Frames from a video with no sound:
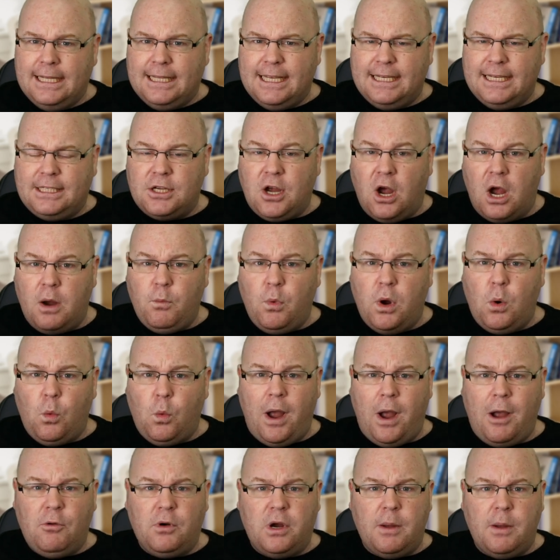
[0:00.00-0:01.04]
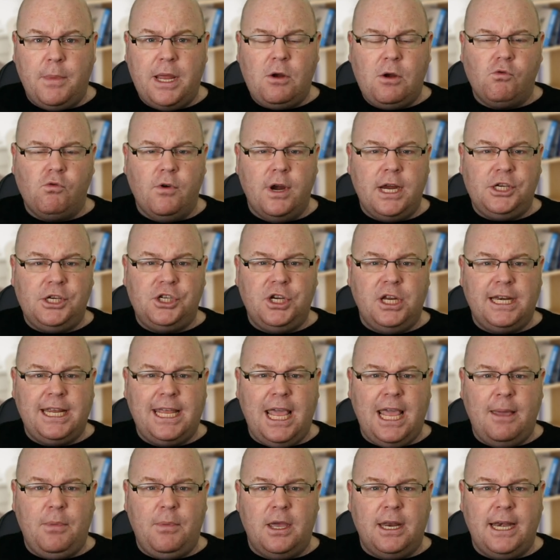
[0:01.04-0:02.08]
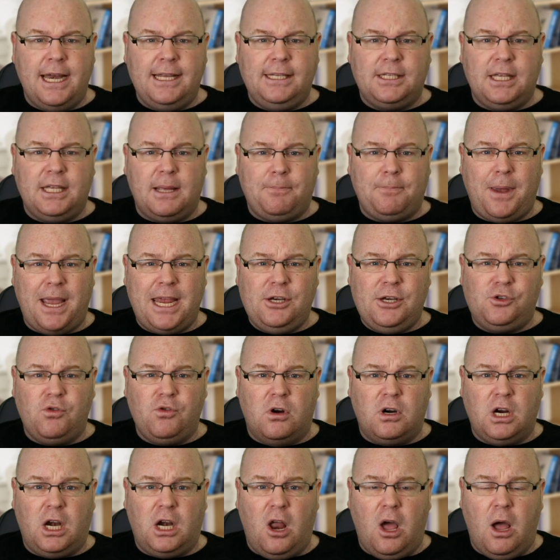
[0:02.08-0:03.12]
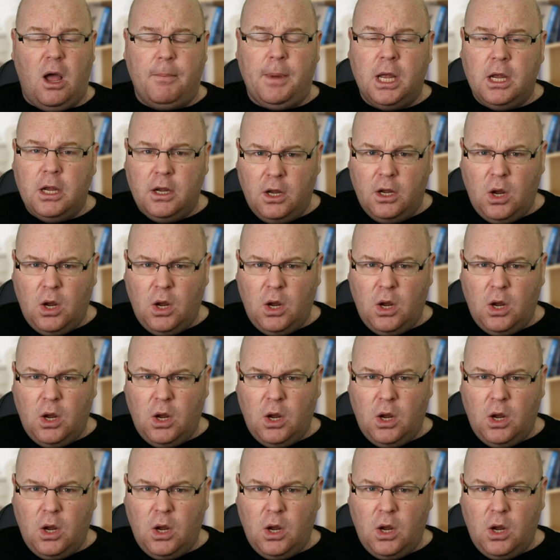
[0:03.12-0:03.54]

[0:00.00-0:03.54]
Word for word: This time we're welcoming Richard Gibbon into the Patreon club.